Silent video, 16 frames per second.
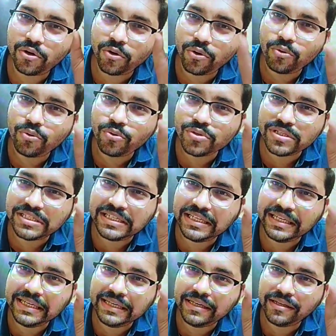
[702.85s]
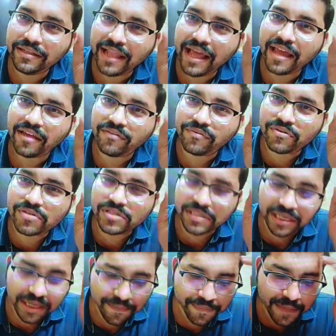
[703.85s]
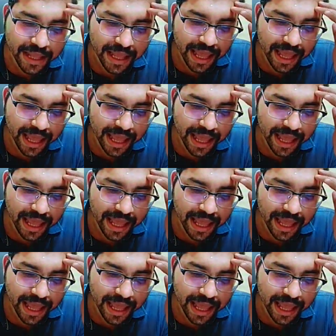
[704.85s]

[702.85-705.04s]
cozy life, you see.